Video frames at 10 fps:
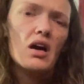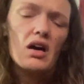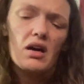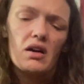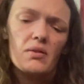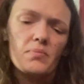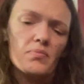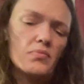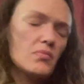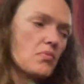
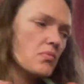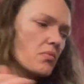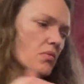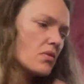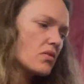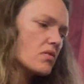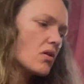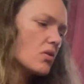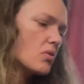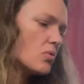
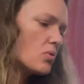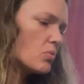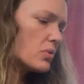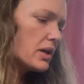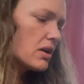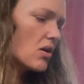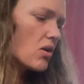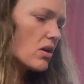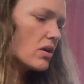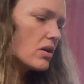So we
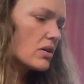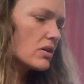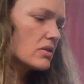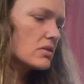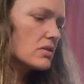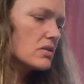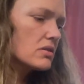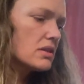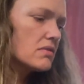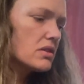are
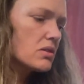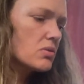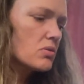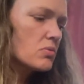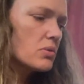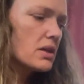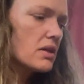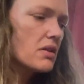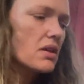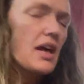living
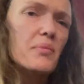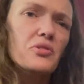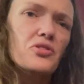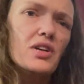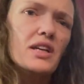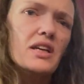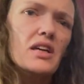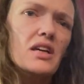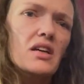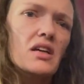with collapsed
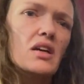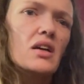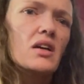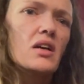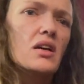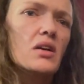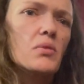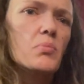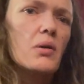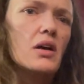trachea.
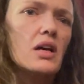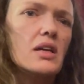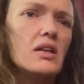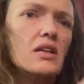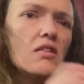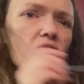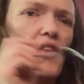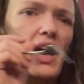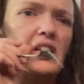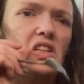But it is
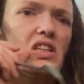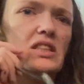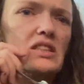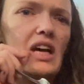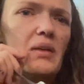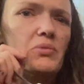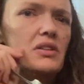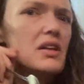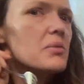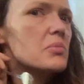finally time to
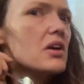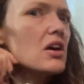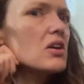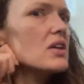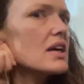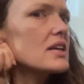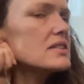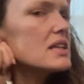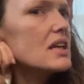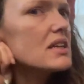let him go. Like I
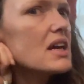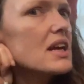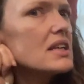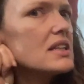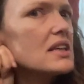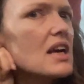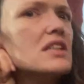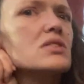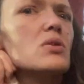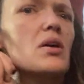said, at night, he
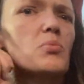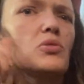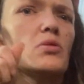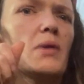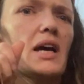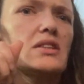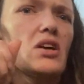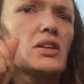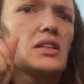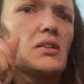has real bad
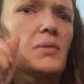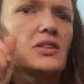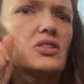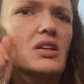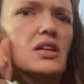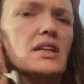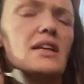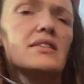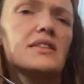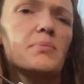doggy dementia. He
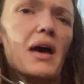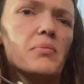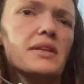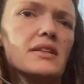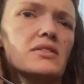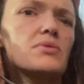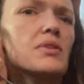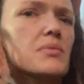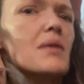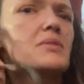has sleep apnea, so
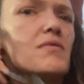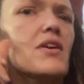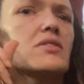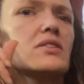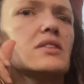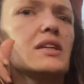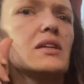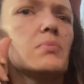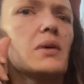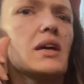sometimes he falls
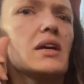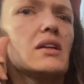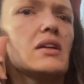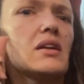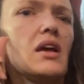asleep and